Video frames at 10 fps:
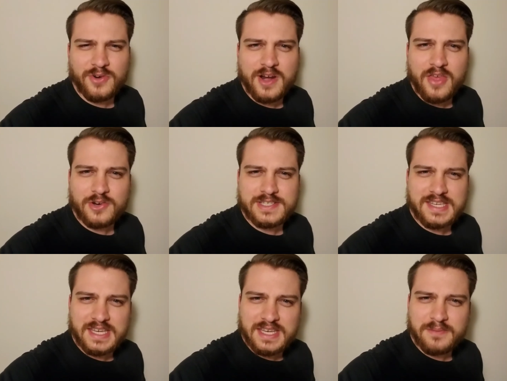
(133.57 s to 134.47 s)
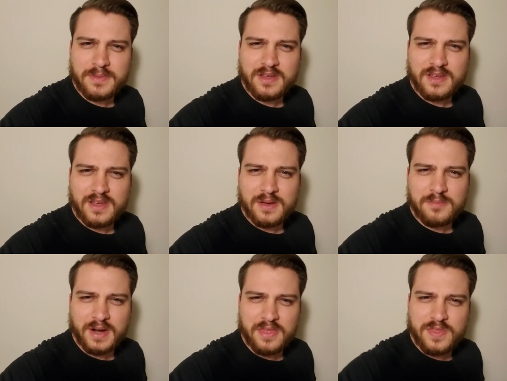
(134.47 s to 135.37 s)
another team,
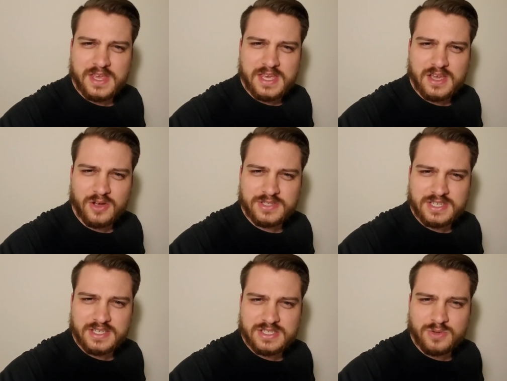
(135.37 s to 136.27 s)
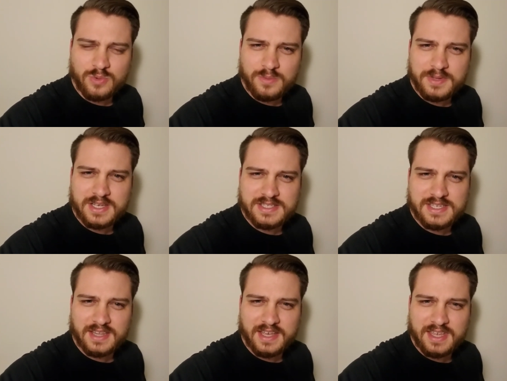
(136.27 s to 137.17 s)
but I think he goes to his school because he
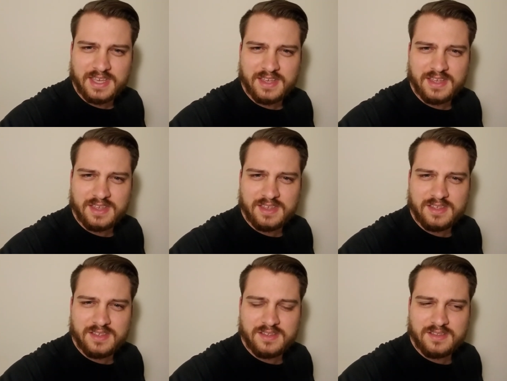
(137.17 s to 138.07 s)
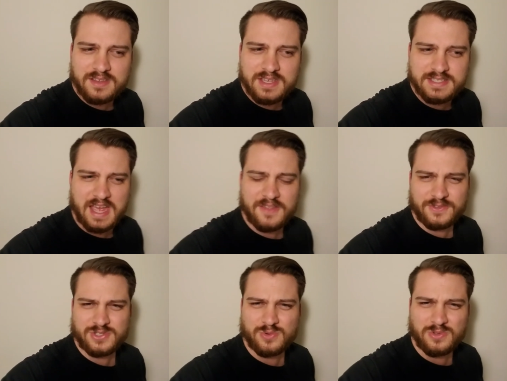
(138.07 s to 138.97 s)
like he's at the
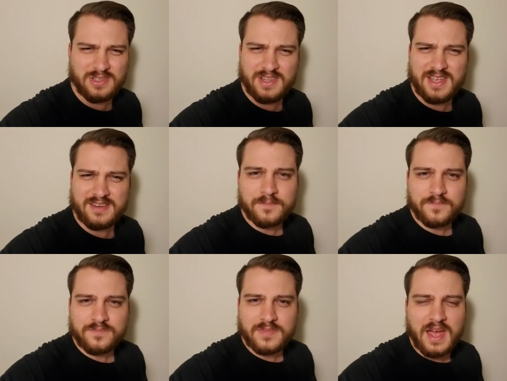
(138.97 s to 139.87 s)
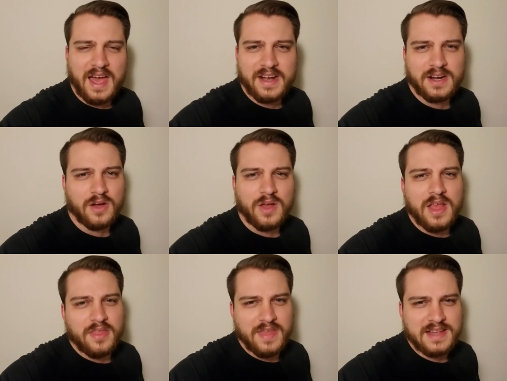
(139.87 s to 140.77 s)
school a lot. I don't know.
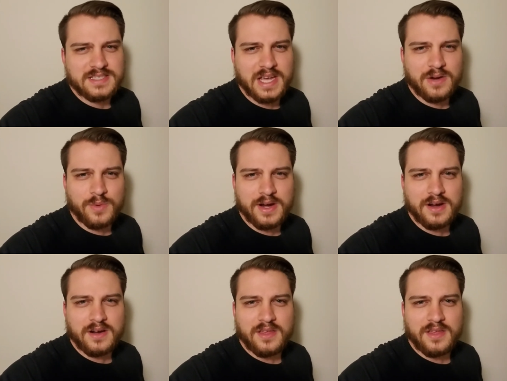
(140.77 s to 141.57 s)
That's kind of weird.